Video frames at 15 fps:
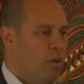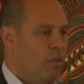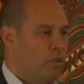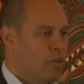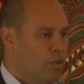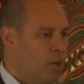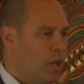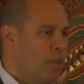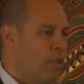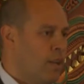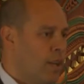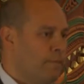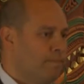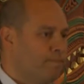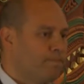
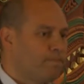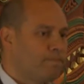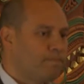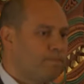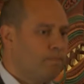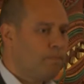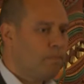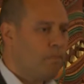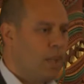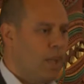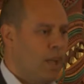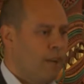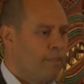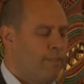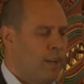strengthening
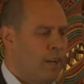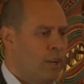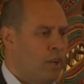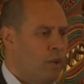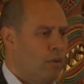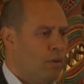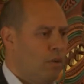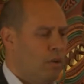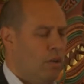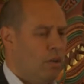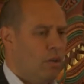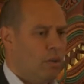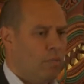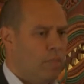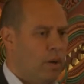our whānau,
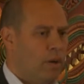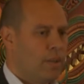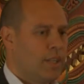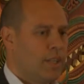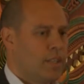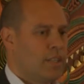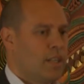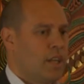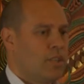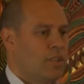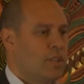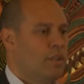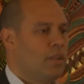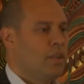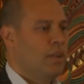on parenting
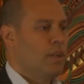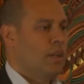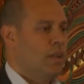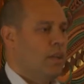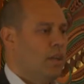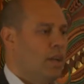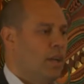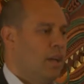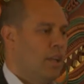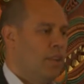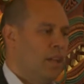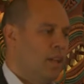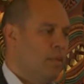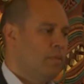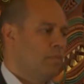education,
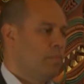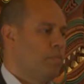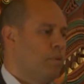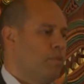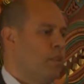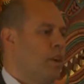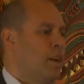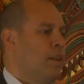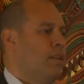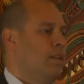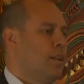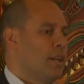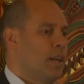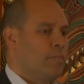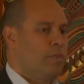and then provide
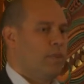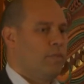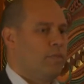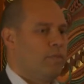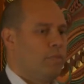a couple of